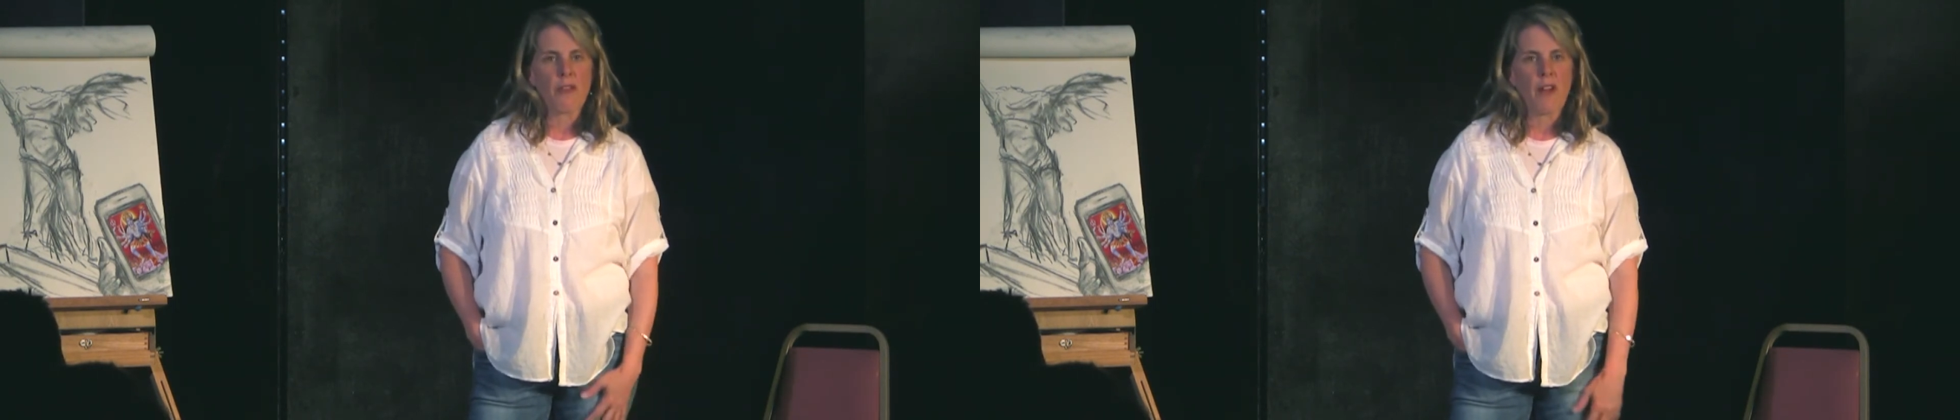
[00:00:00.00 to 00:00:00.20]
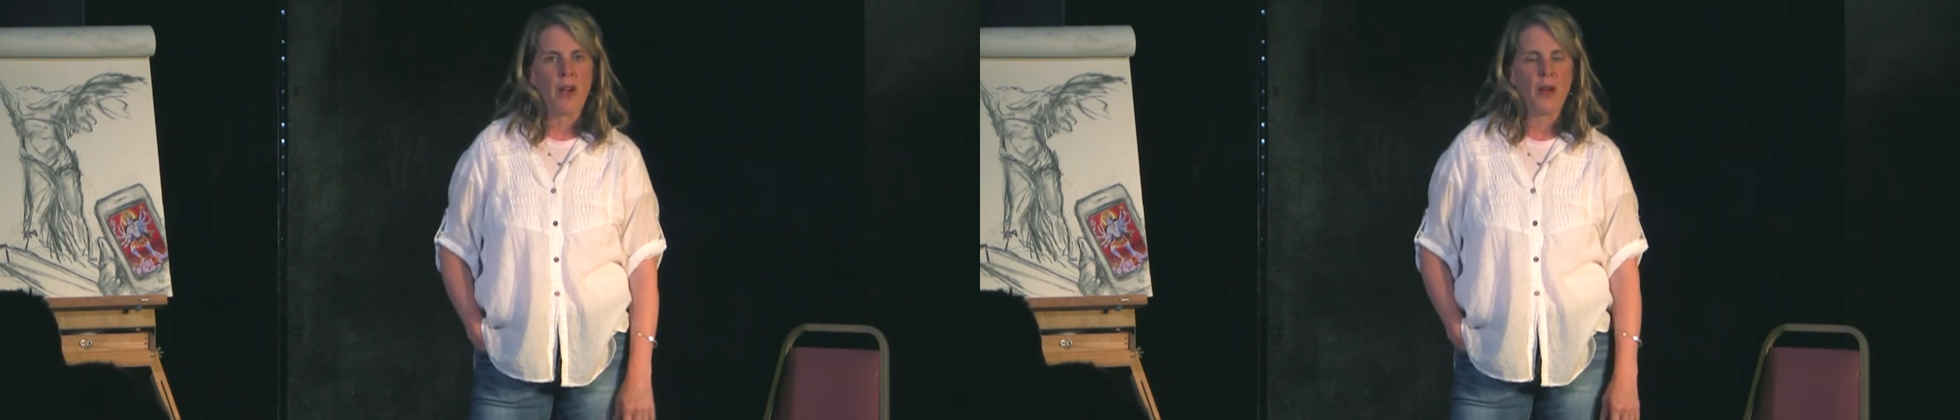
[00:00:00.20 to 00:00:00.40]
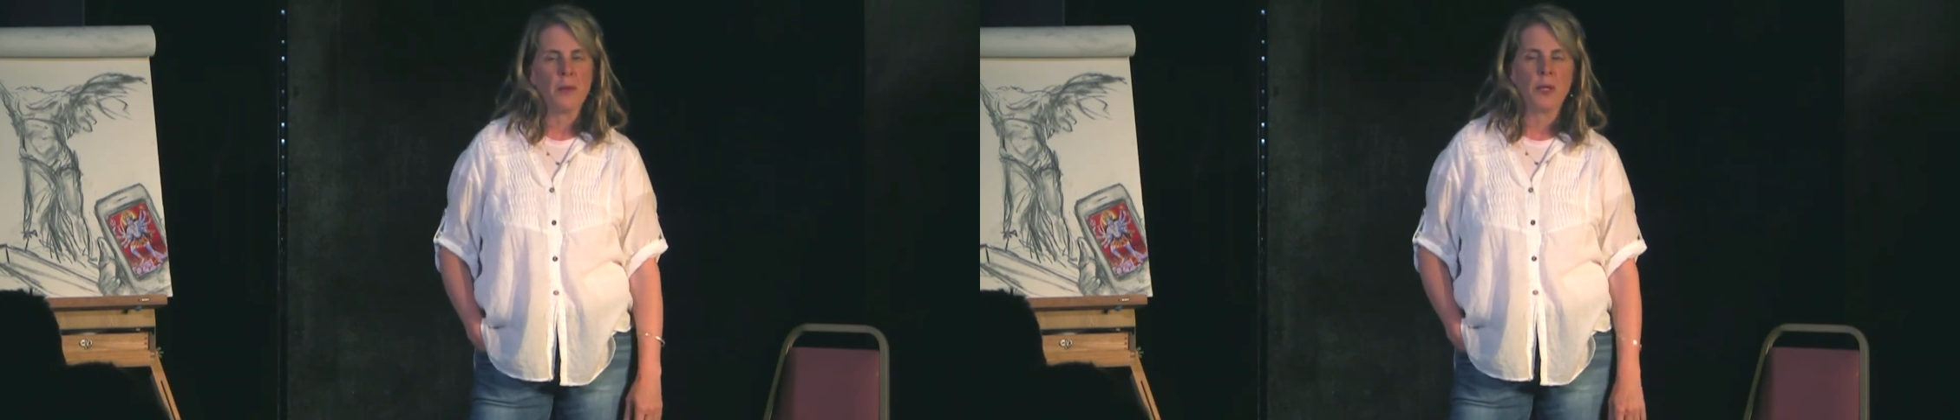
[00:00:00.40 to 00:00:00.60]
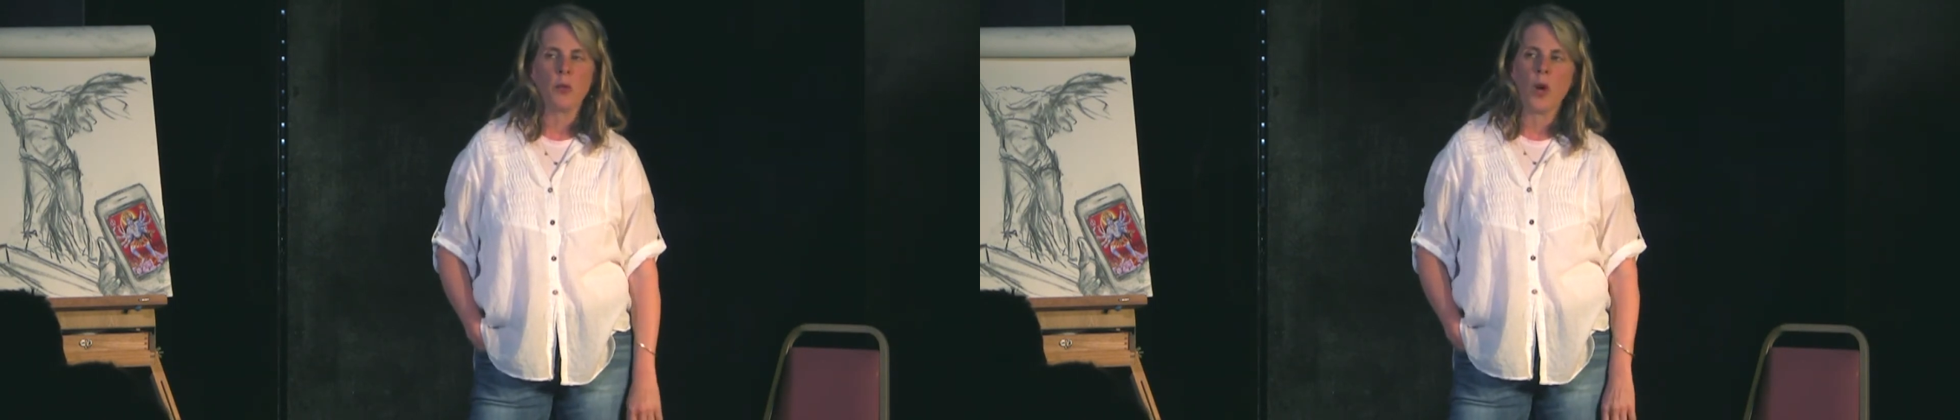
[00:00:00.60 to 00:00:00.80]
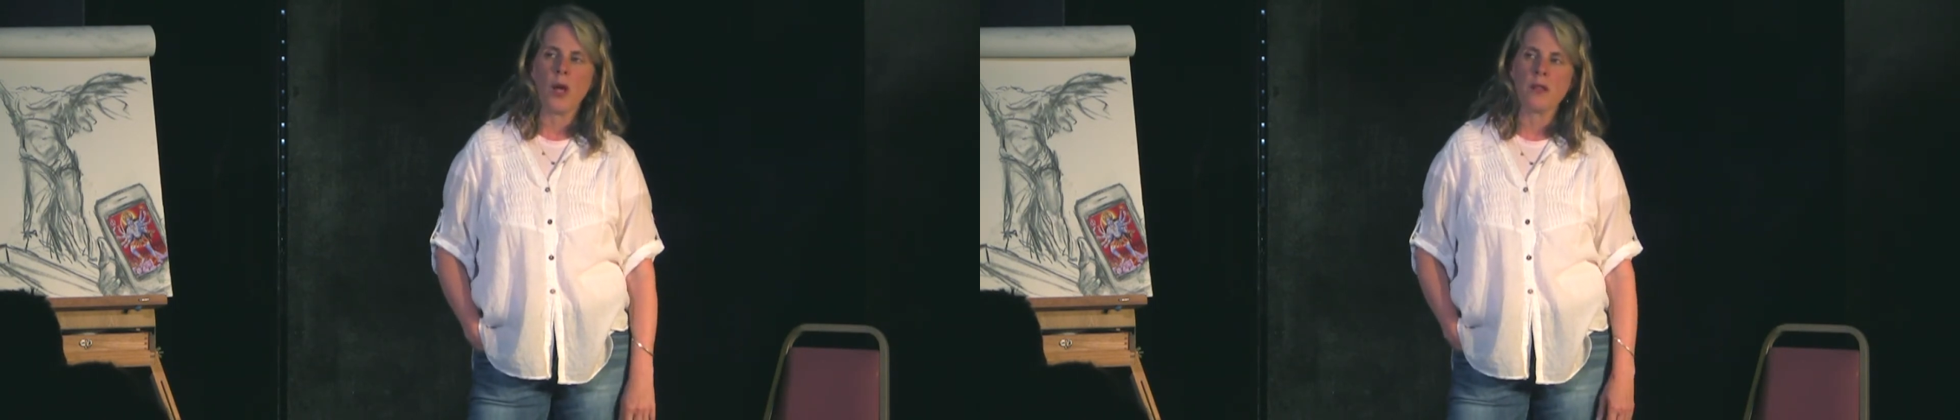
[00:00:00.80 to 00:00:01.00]
firing me
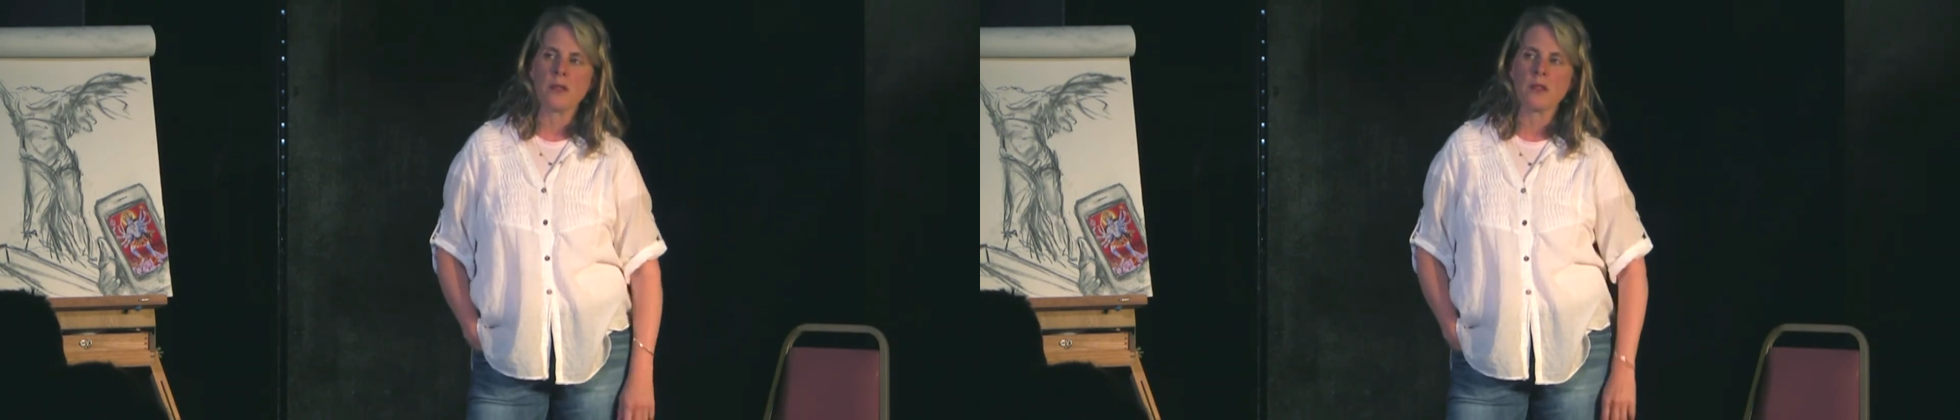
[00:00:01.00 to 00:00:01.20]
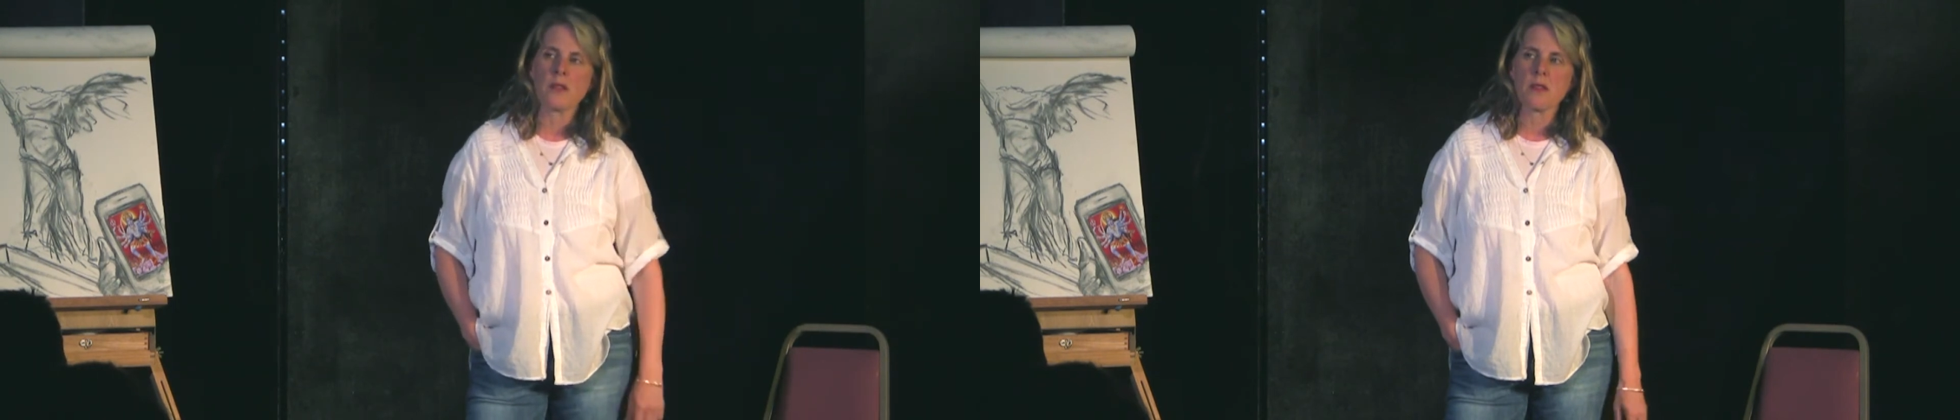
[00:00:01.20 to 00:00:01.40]
was,